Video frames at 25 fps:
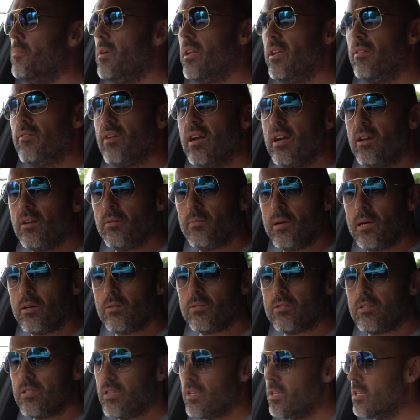mini
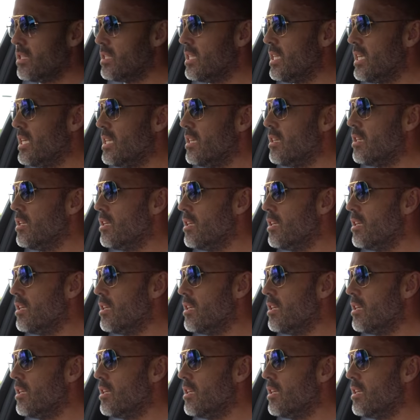roundabouts that I did,